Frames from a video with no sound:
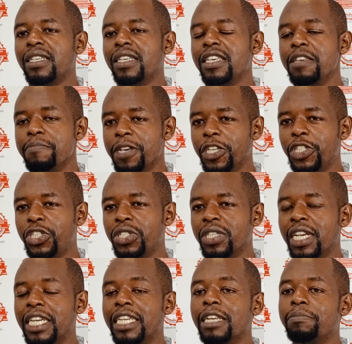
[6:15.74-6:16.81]
image
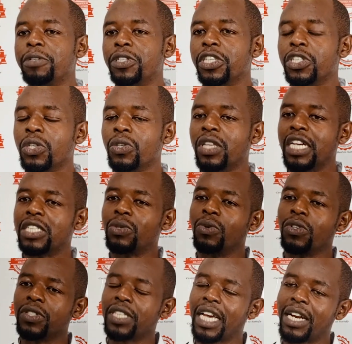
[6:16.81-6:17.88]
and reputation that
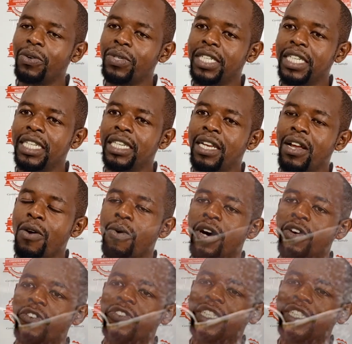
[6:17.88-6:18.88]
was surrounding one of